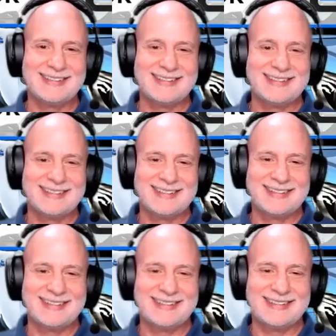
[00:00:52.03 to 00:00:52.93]

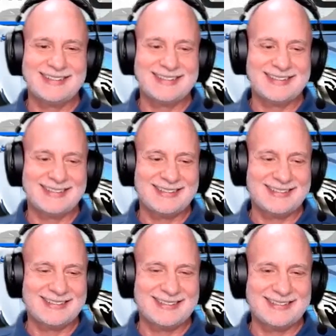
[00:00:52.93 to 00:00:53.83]

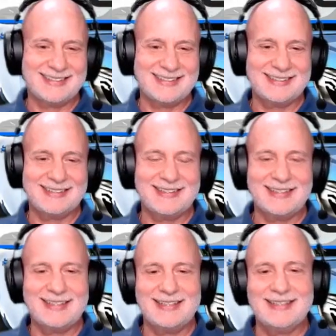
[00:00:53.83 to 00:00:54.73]

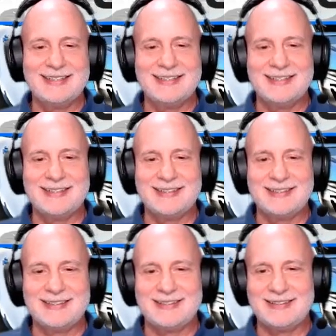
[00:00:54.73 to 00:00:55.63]

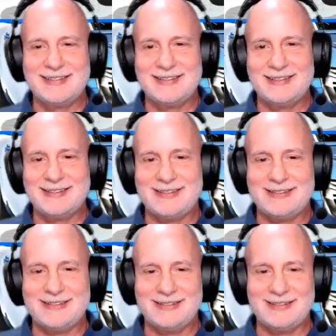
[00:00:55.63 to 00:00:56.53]

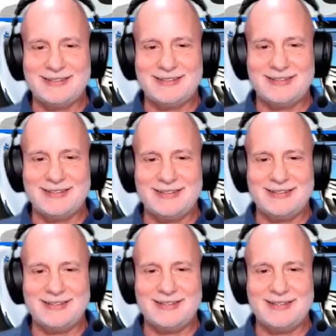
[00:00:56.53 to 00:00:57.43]

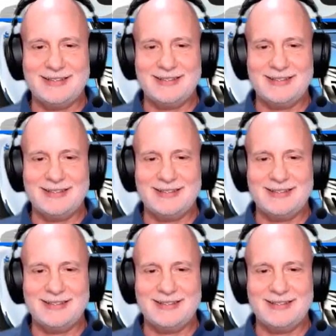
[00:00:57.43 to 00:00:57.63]
(silent)